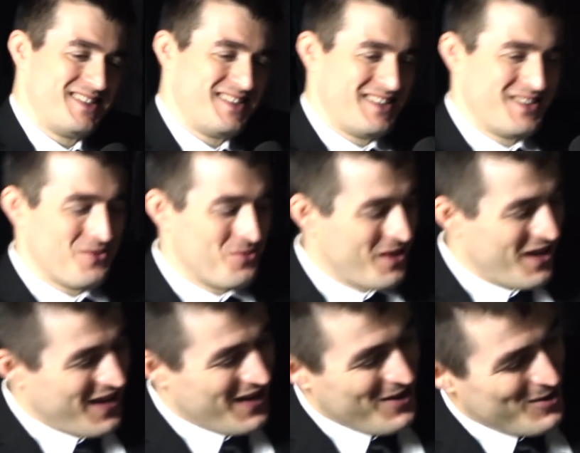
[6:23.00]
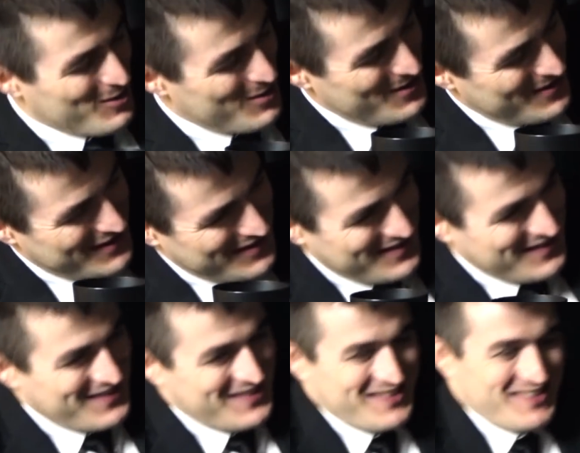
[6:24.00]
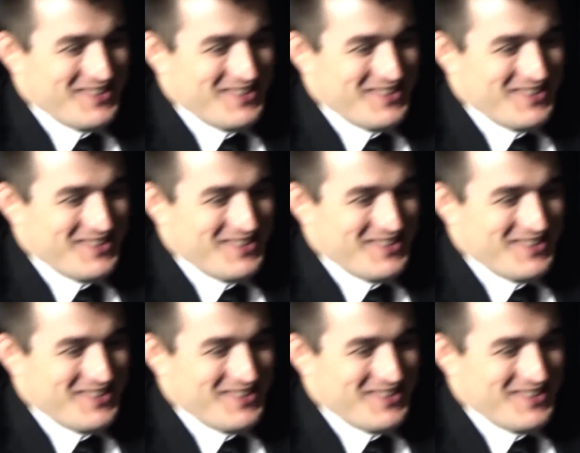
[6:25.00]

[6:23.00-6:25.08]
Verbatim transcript: It, wow! It, it, and,